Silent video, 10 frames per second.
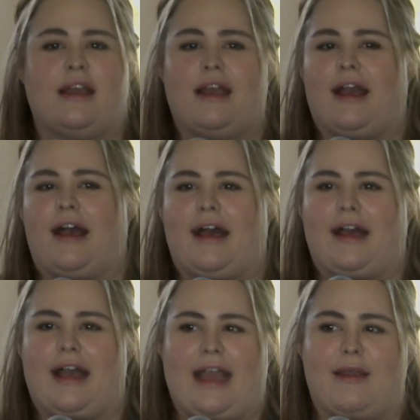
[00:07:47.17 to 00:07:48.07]

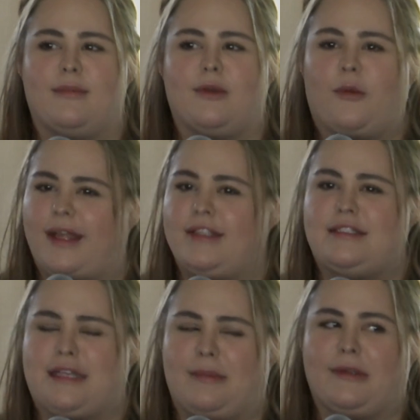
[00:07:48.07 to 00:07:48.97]
I'm quite
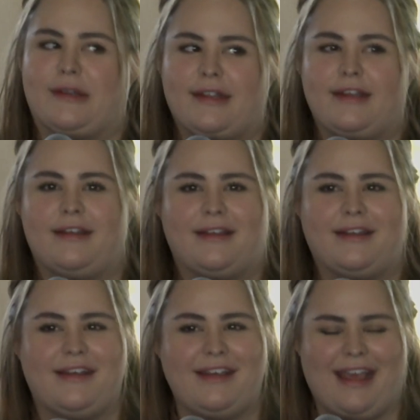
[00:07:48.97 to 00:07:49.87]
stubborn
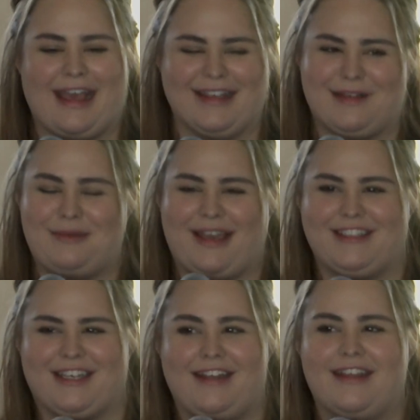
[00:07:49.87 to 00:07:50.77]
as a
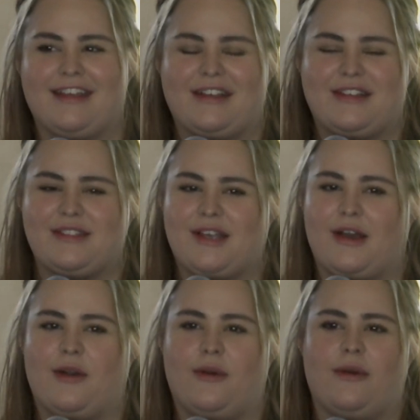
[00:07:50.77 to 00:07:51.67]
patient,
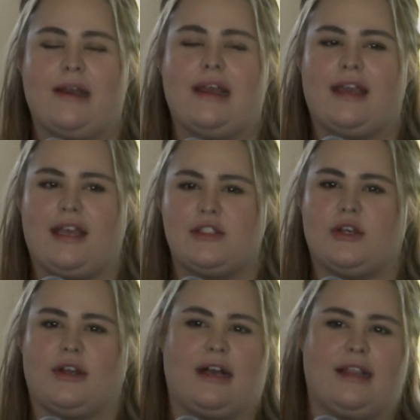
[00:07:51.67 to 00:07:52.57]
so it
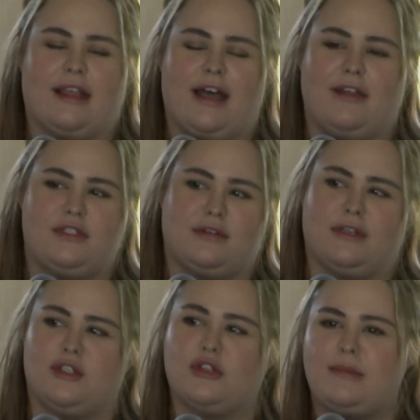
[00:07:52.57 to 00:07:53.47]
took a lot of
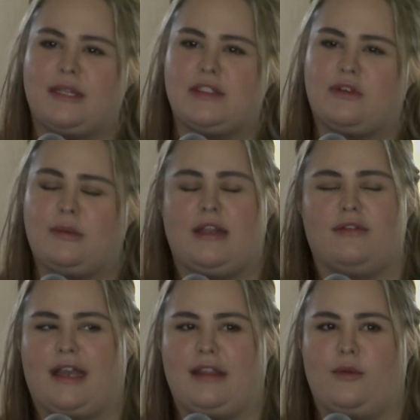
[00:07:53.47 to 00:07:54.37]
different treatments for me to
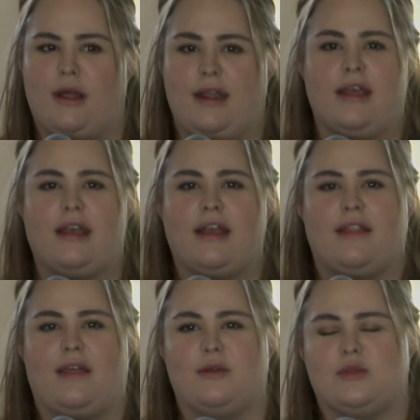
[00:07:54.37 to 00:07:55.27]
find the one
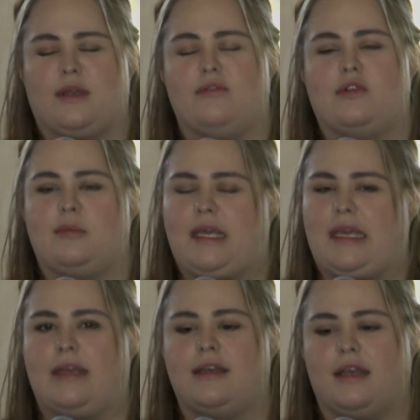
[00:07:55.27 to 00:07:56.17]
that was right for
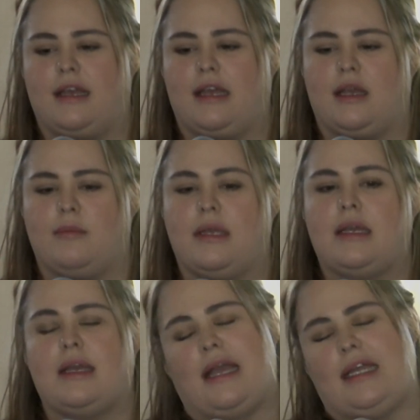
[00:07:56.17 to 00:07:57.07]
me.
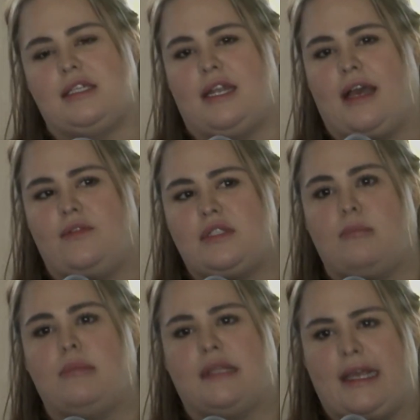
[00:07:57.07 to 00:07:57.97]
I did have
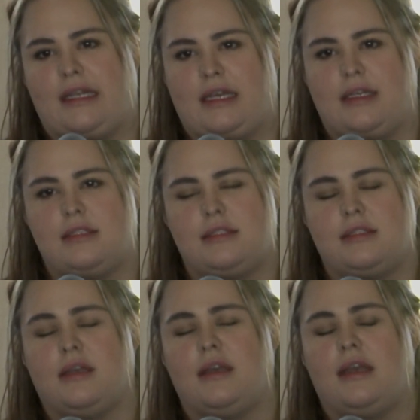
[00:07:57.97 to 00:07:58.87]
some blindness
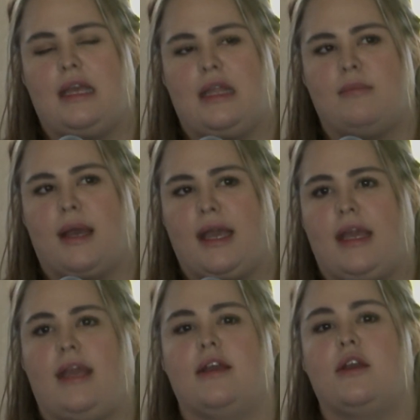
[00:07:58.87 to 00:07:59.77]
in my